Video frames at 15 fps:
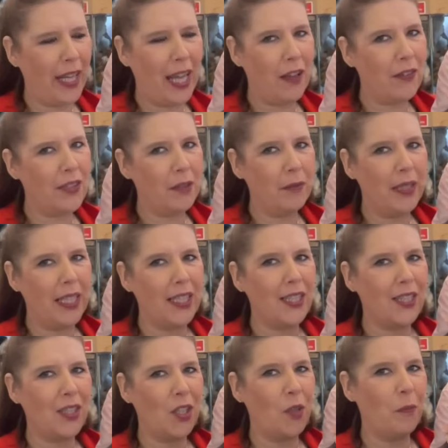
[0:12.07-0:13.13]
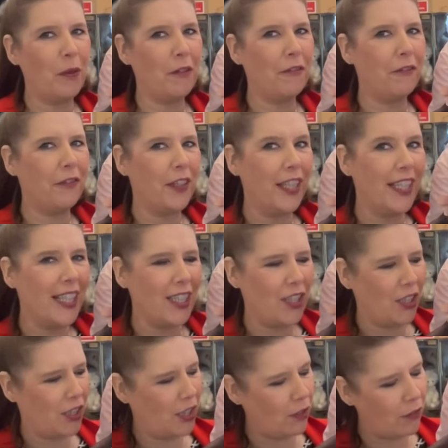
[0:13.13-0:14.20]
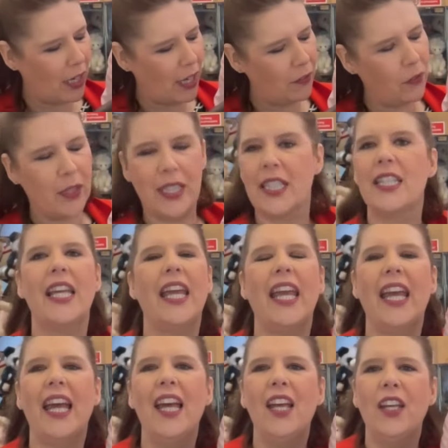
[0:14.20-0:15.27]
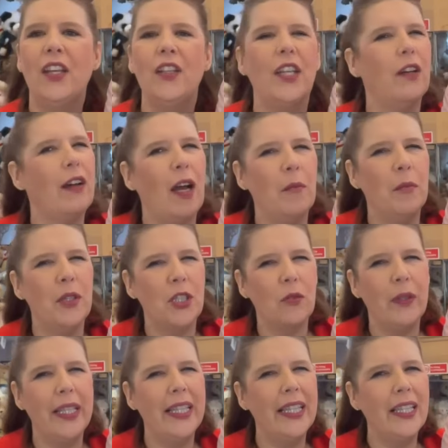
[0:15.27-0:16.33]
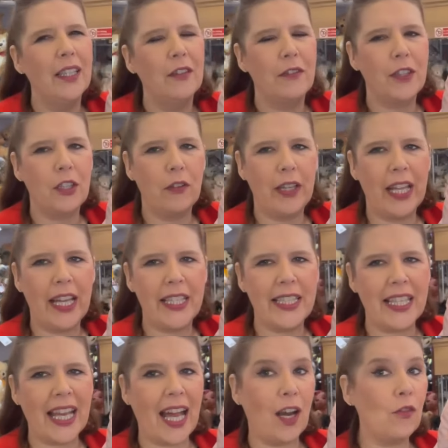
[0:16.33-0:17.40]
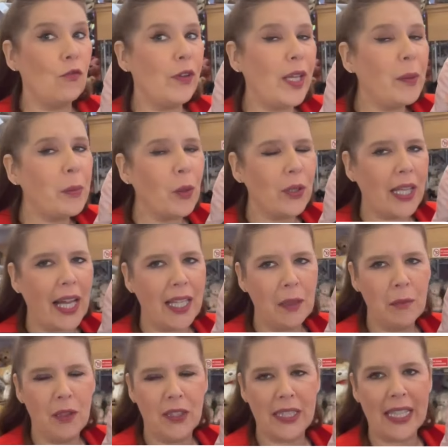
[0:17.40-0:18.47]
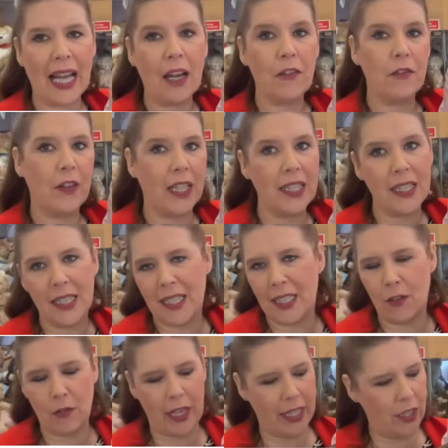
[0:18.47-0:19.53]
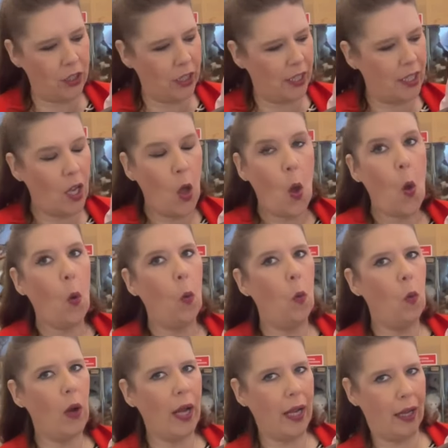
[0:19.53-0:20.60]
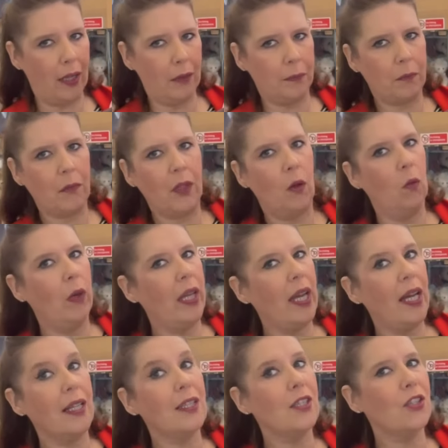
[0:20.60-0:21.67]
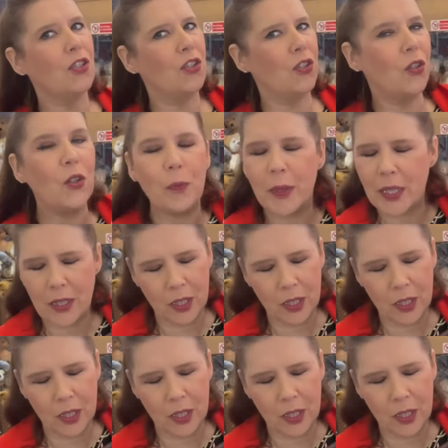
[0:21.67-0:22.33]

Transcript: have something super fun that's just arrived with us here. You know how much we love creating our reborn animals and our fantasy ranges. Wow, we are super